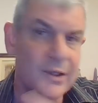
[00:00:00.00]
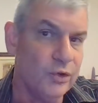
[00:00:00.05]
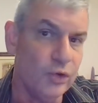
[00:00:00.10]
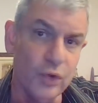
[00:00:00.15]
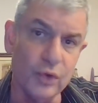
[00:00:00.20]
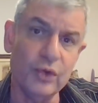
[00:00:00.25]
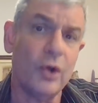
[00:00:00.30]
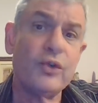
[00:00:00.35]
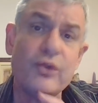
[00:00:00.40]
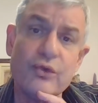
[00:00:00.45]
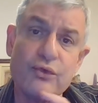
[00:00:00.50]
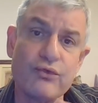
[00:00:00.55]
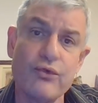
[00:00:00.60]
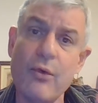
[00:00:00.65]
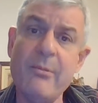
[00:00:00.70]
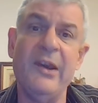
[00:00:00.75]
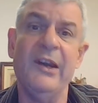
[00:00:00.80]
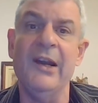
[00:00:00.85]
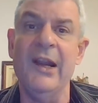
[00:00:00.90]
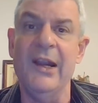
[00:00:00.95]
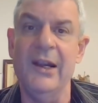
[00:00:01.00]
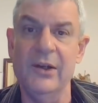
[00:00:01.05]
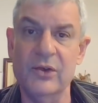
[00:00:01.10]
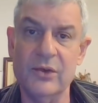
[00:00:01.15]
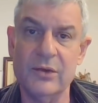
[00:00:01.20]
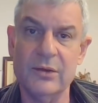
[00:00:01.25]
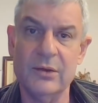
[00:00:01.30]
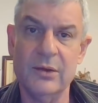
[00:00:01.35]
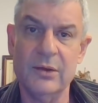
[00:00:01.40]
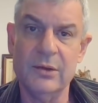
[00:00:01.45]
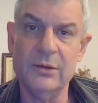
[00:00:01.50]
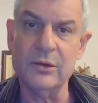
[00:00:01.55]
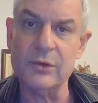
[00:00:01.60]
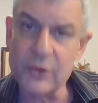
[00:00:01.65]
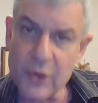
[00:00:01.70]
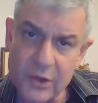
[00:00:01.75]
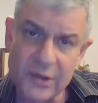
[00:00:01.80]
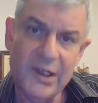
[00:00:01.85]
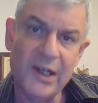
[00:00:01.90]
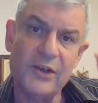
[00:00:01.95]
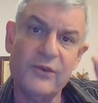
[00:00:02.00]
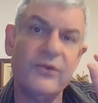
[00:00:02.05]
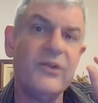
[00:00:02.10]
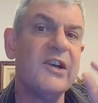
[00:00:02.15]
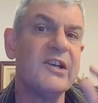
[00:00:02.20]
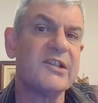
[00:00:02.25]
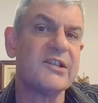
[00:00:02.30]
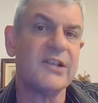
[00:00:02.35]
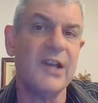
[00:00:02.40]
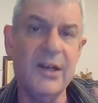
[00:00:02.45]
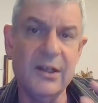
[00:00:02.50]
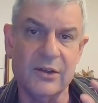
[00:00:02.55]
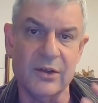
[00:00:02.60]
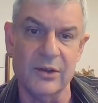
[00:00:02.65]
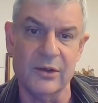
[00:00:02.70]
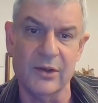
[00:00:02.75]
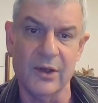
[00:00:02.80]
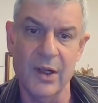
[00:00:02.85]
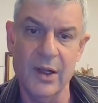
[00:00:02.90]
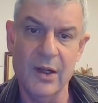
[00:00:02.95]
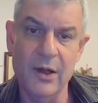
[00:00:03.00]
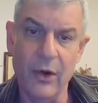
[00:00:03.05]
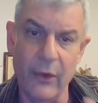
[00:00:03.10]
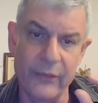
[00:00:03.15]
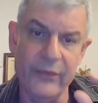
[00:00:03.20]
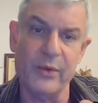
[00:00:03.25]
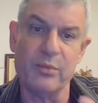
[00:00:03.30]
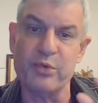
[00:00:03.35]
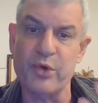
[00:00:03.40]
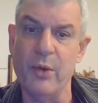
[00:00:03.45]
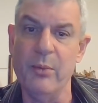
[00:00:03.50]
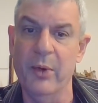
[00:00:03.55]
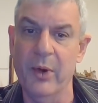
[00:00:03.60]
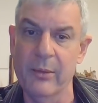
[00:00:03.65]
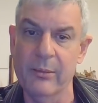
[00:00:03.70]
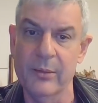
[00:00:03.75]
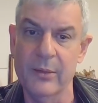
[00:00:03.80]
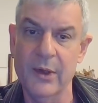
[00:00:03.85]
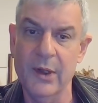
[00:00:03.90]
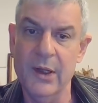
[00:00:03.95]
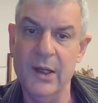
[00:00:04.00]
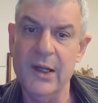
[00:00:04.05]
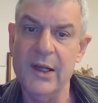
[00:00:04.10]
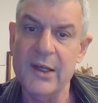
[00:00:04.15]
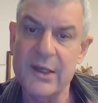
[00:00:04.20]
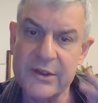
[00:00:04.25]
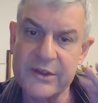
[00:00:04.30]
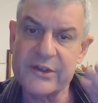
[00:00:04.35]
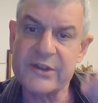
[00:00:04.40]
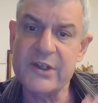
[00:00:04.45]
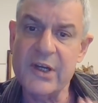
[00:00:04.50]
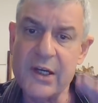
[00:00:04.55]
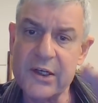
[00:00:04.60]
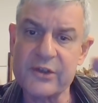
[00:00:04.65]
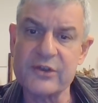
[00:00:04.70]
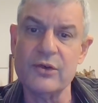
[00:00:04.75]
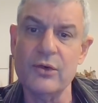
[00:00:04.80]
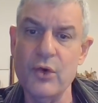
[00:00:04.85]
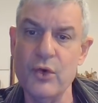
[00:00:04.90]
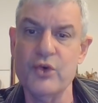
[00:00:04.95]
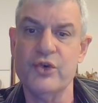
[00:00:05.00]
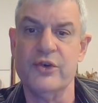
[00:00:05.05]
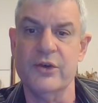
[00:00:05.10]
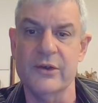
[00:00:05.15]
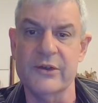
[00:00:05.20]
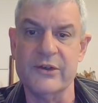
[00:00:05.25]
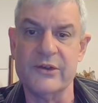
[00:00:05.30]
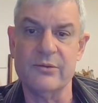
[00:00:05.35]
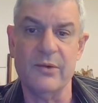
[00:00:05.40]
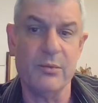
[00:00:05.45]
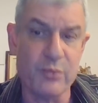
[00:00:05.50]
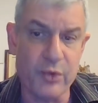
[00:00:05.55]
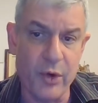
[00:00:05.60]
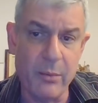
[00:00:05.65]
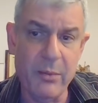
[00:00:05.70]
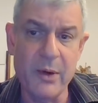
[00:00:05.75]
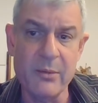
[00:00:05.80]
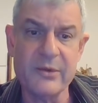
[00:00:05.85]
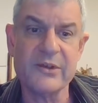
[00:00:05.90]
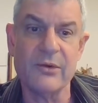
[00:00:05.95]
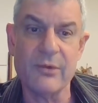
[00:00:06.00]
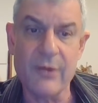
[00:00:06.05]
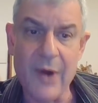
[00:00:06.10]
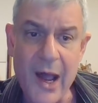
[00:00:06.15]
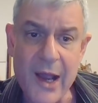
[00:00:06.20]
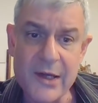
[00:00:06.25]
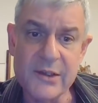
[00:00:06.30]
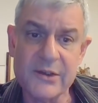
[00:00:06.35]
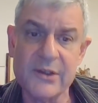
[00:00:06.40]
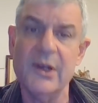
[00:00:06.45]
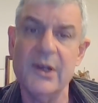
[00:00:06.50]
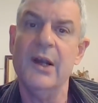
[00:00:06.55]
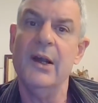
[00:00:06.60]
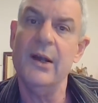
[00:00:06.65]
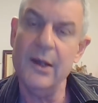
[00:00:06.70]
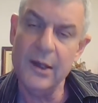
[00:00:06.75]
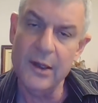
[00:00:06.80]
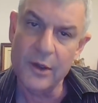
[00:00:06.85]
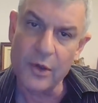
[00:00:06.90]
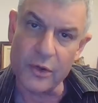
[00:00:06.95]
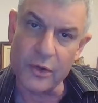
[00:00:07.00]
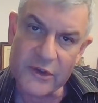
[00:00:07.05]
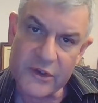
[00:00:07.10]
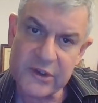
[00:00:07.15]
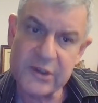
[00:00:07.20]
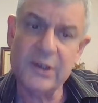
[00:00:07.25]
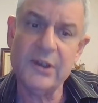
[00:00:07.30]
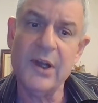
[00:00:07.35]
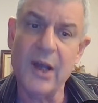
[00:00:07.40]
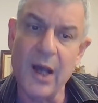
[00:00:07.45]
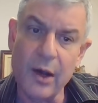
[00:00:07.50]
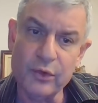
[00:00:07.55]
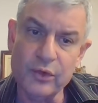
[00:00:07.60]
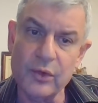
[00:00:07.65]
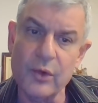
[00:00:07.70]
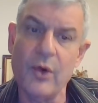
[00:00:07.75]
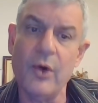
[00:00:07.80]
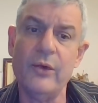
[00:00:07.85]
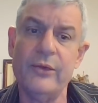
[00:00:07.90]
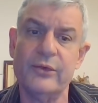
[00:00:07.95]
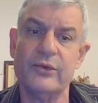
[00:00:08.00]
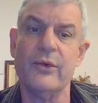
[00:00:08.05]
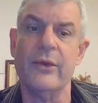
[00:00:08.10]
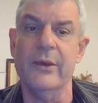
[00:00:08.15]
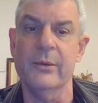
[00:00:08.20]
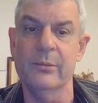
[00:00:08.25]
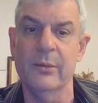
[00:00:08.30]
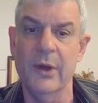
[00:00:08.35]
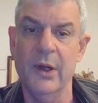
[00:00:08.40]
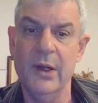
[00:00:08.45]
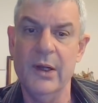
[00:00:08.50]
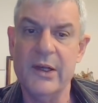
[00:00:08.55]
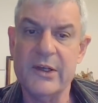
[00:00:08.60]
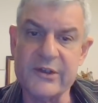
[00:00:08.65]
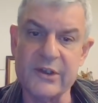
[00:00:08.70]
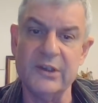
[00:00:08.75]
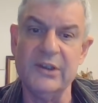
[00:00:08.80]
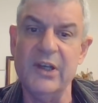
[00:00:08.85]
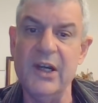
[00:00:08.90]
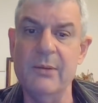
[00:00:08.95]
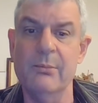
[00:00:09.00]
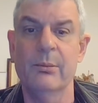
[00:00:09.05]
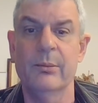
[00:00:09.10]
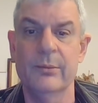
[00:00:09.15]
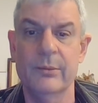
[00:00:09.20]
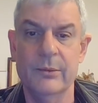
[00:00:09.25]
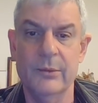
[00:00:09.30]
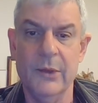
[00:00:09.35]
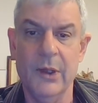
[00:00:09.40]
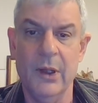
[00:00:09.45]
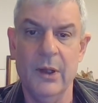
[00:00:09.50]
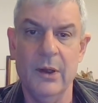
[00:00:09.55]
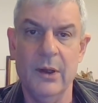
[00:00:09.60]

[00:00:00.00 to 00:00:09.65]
Do not ruminate. Do not get fixated on the problem. Seek solutions. When problems arise, consider how to go through them as a team.